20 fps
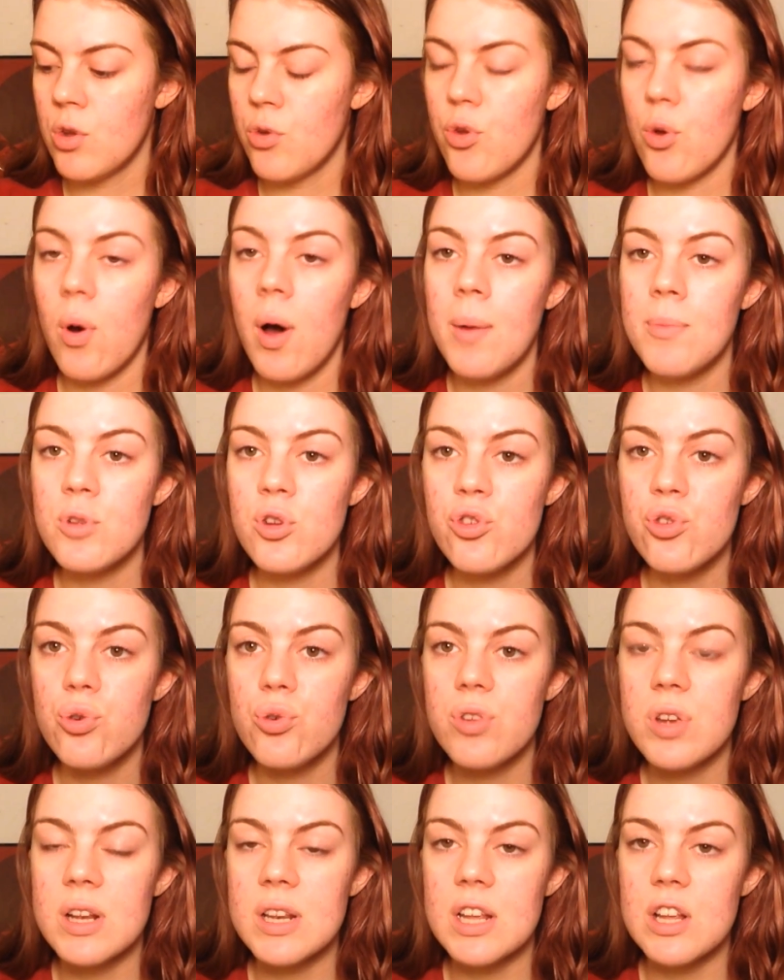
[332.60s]
So I'm just
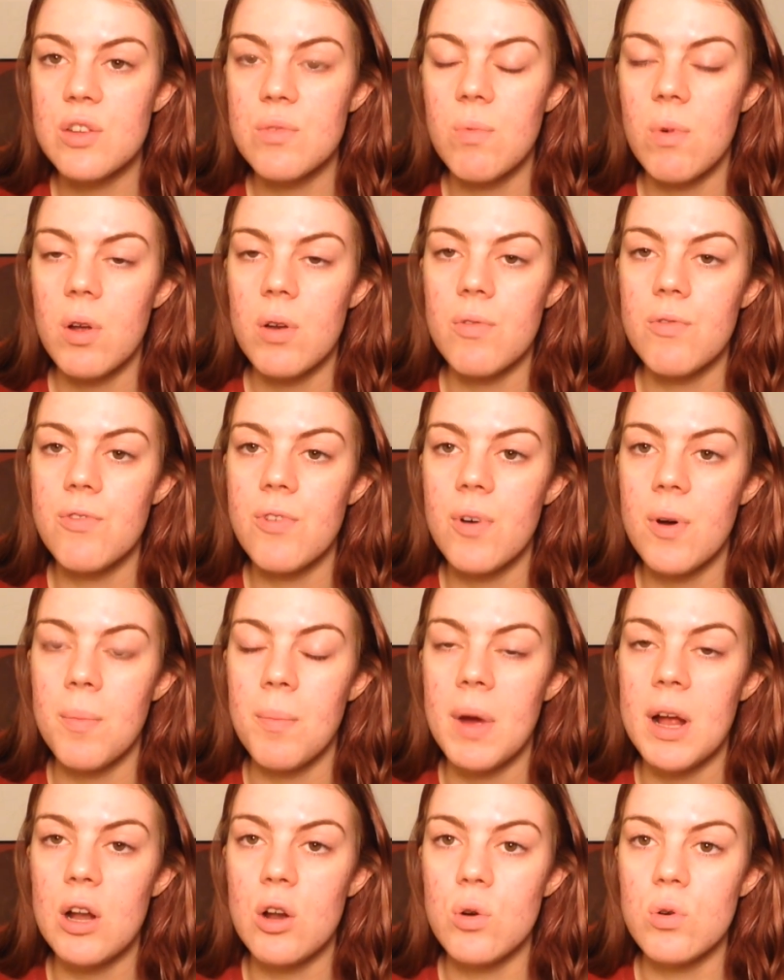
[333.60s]
using this one from
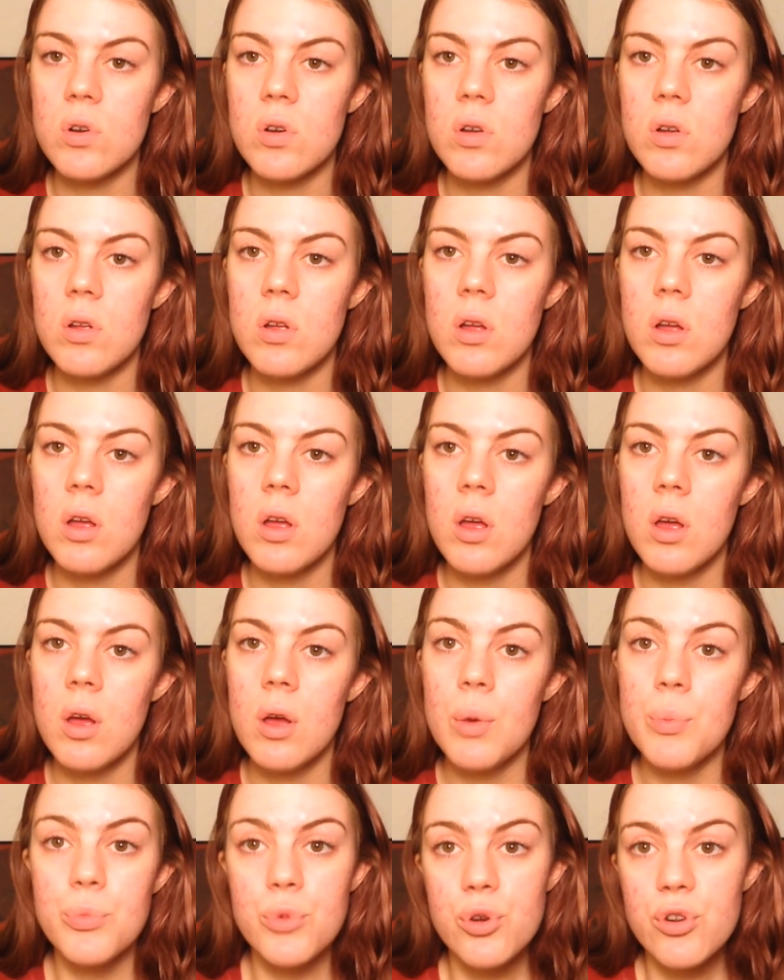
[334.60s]
my local
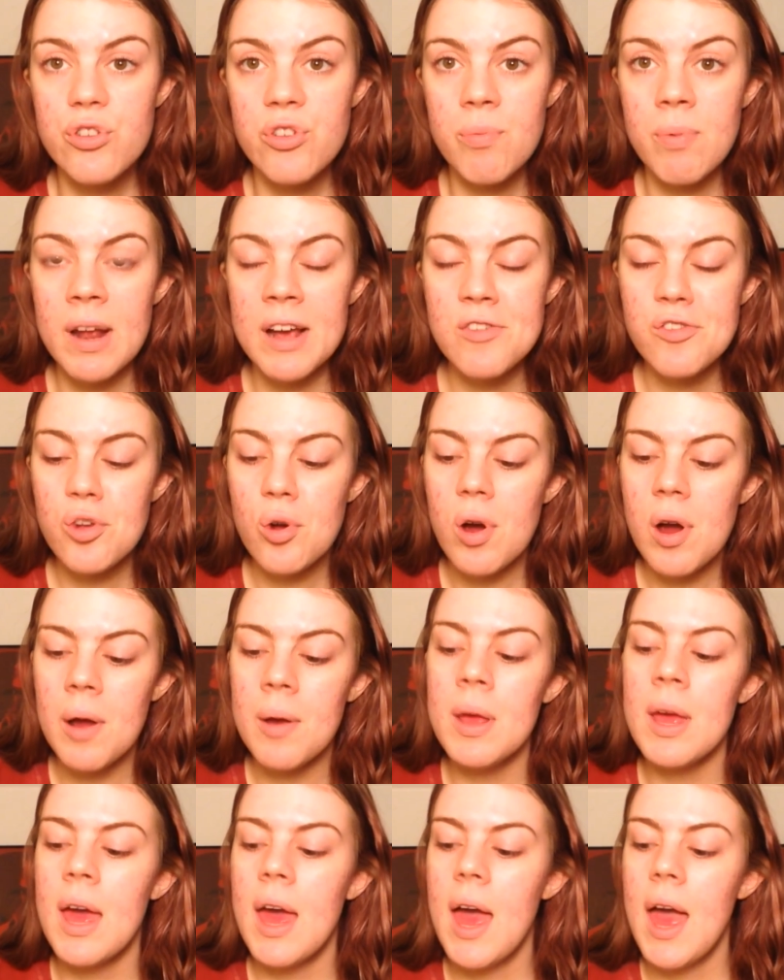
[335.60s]
beauty supply store.
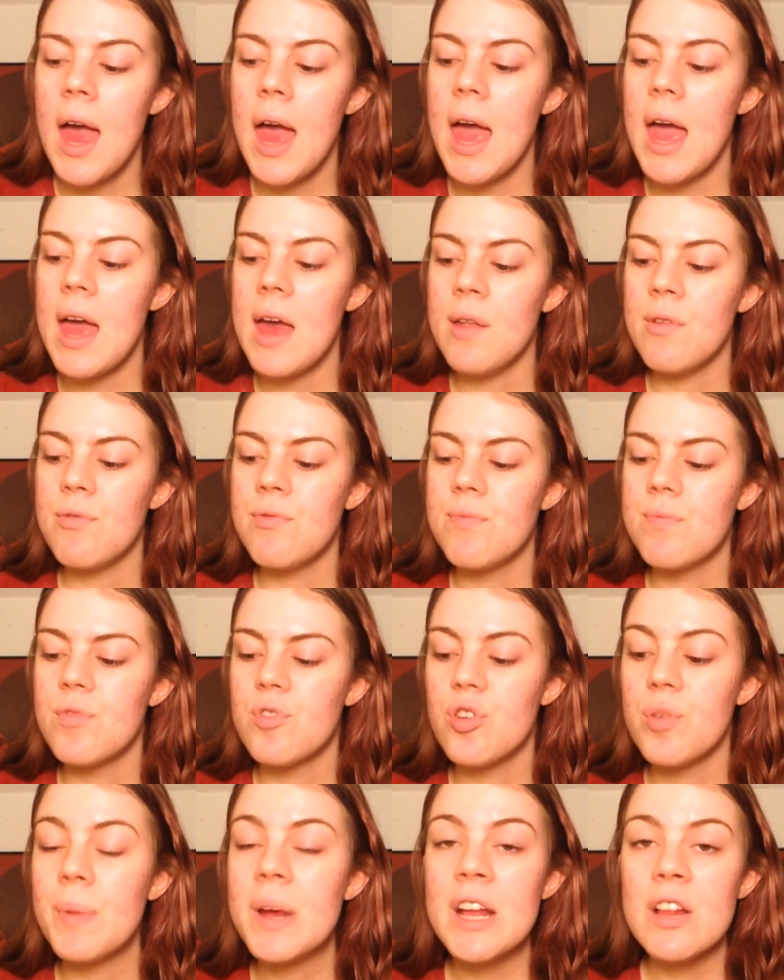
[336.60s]
And
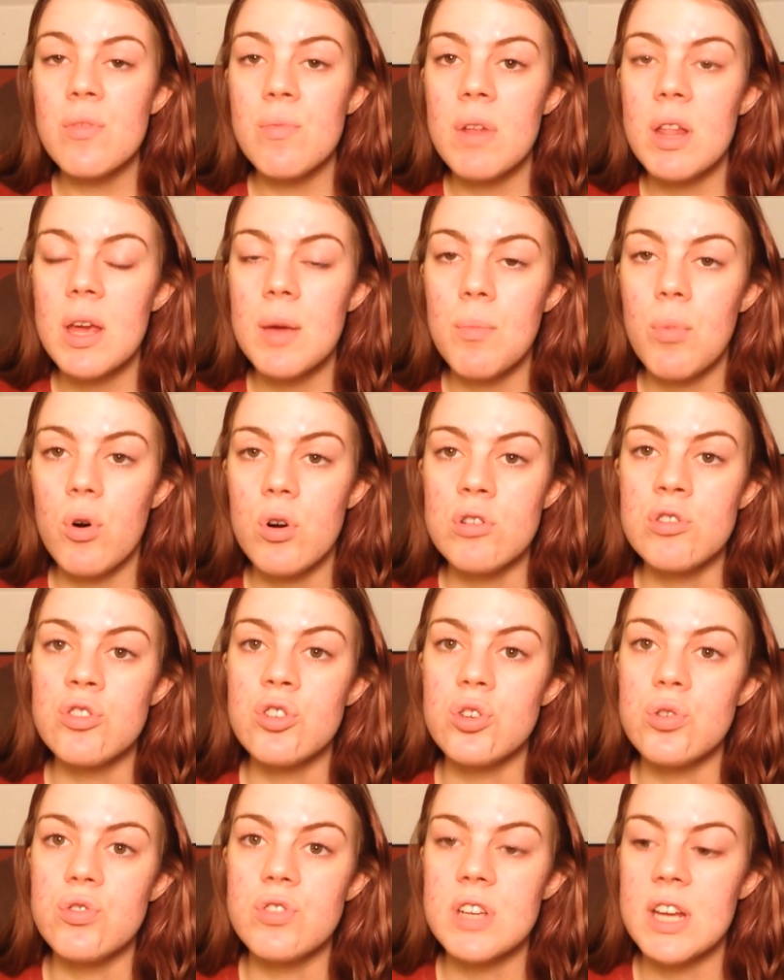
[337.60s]
to me it's really important
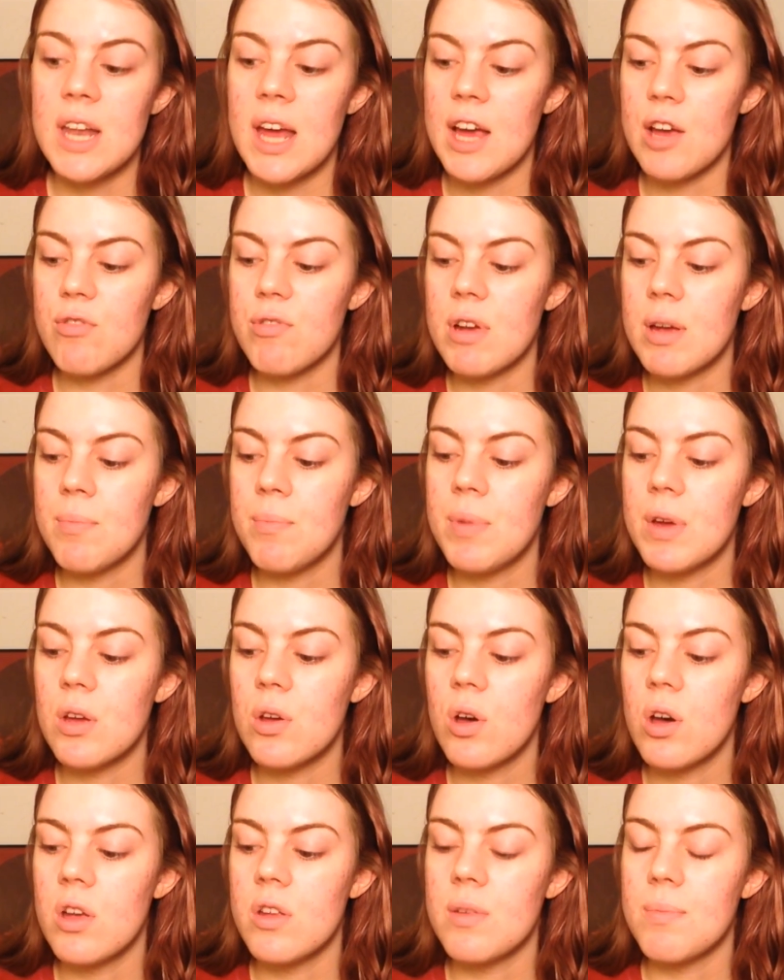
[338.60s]
to use an eye cream
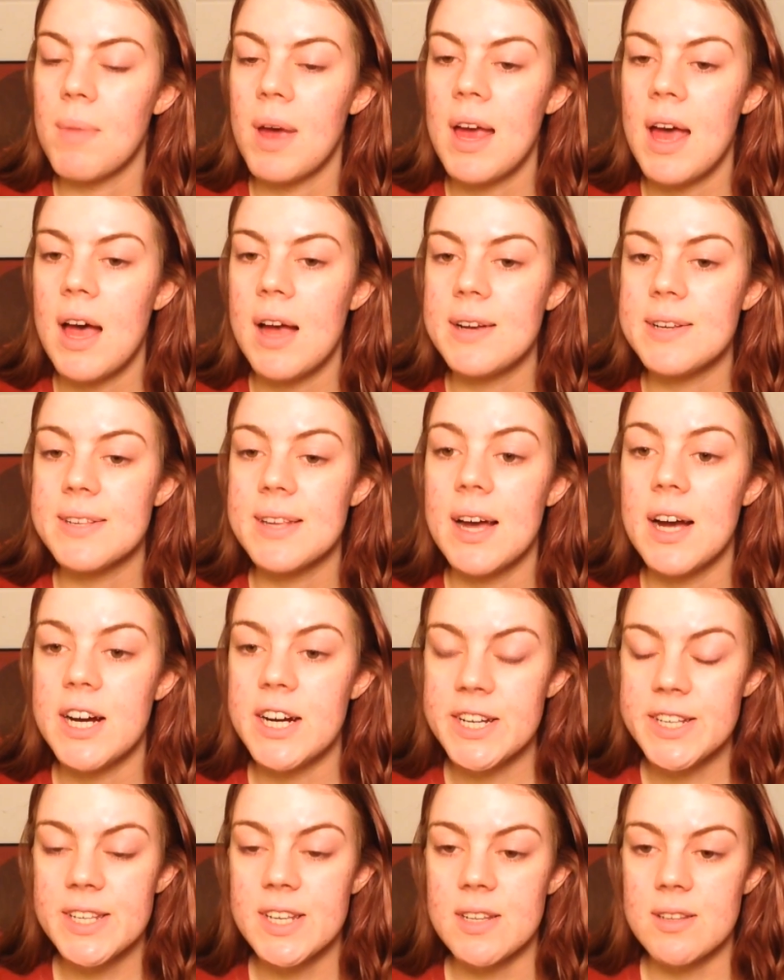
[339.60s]
because my eyes
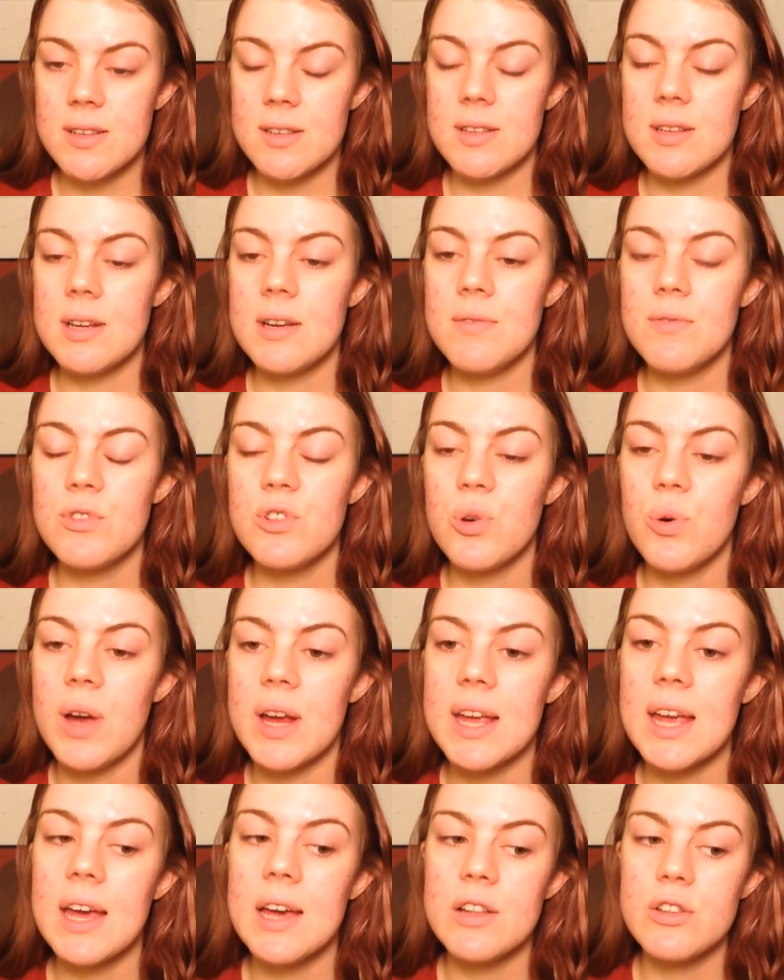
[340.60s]
are sensitive, so I
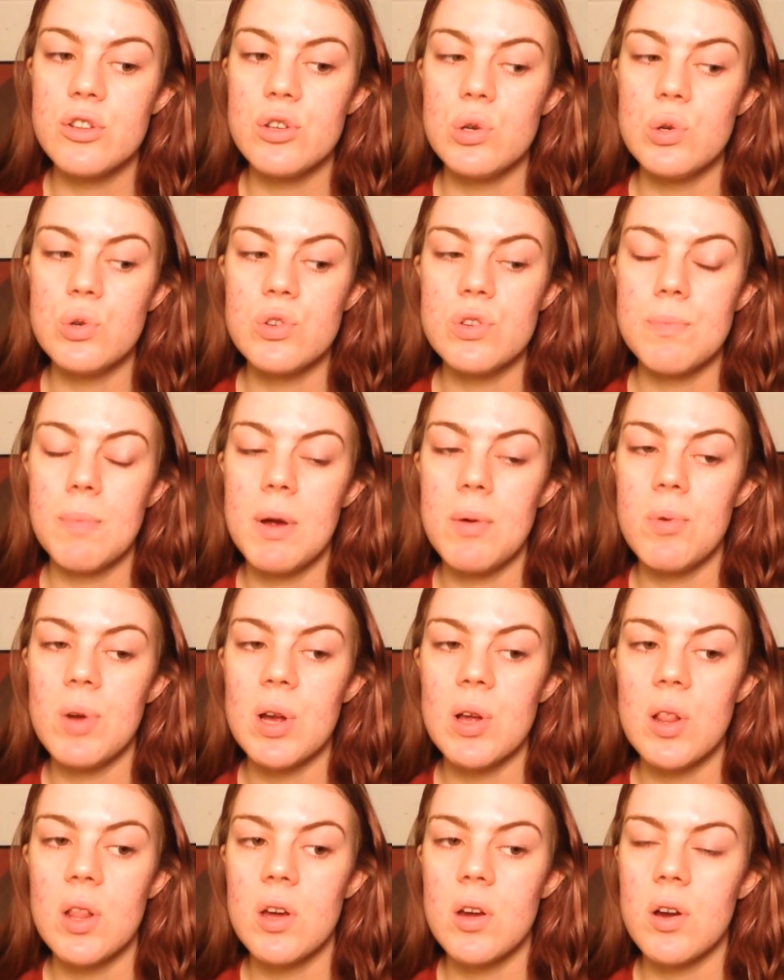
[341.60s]
can't use my
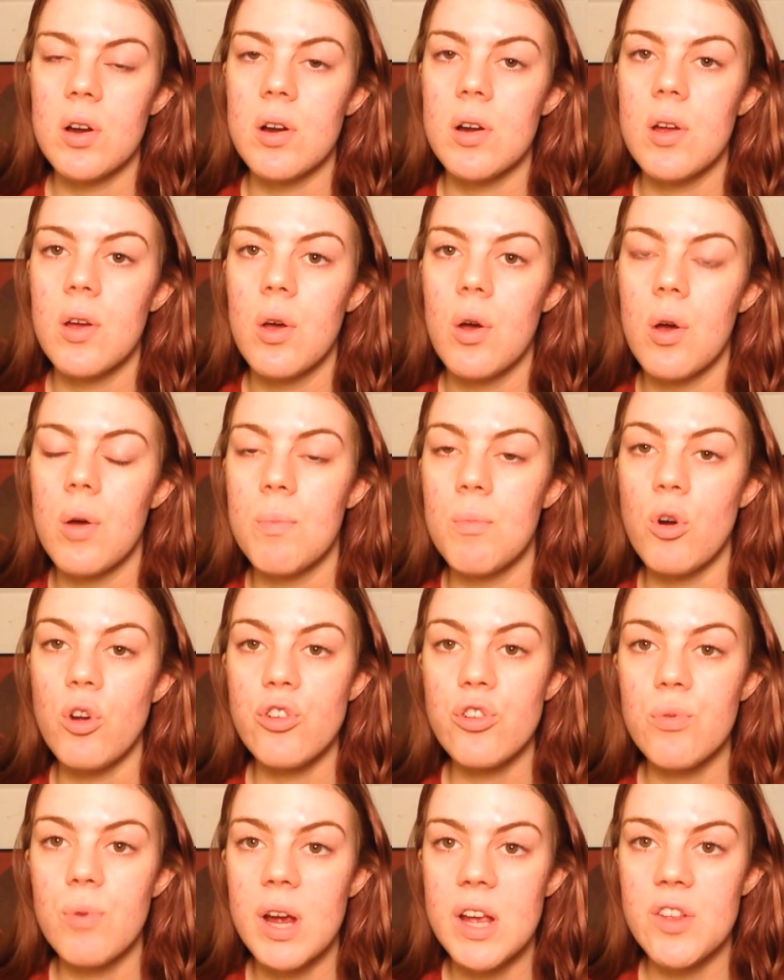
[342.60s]
regular
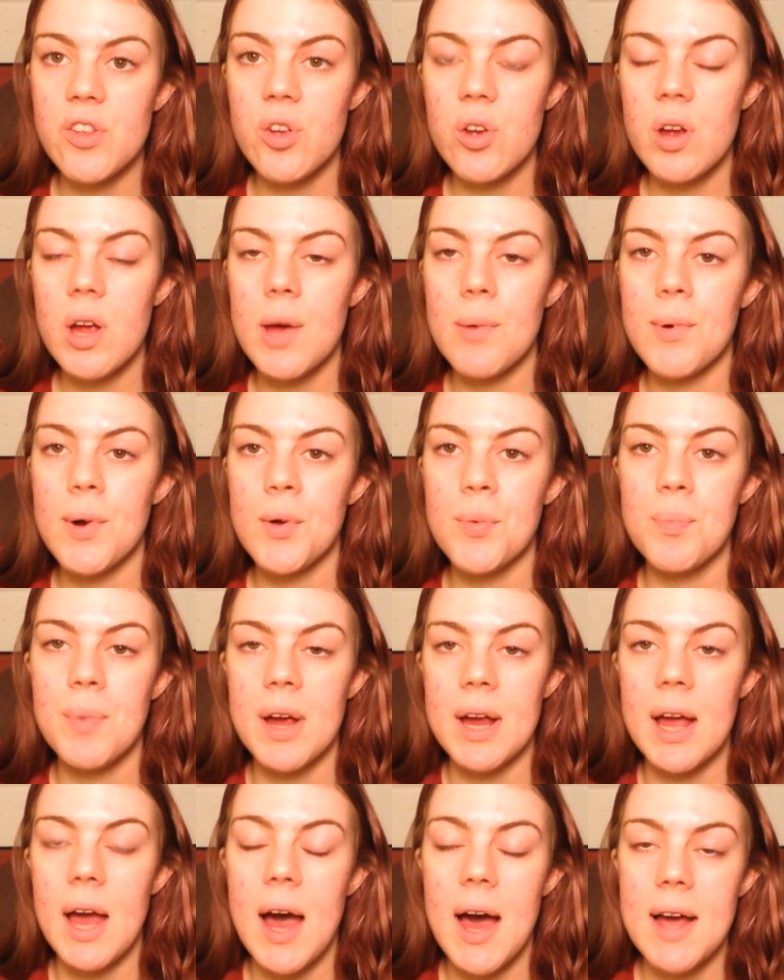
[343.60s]
moisturizer around
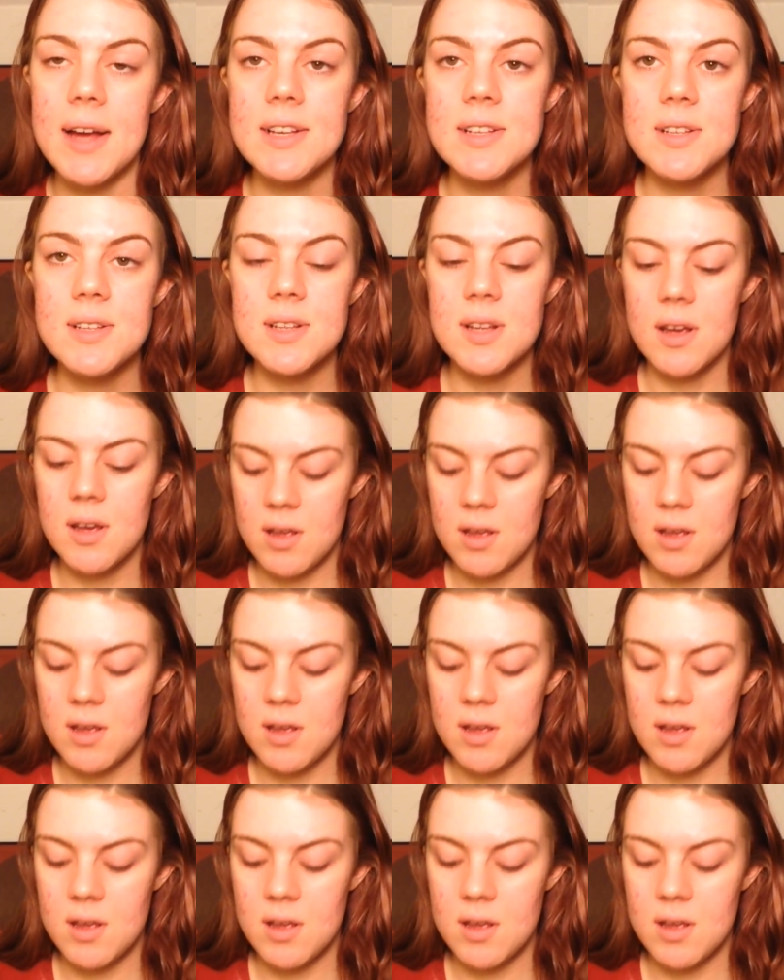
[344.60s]
my eyes.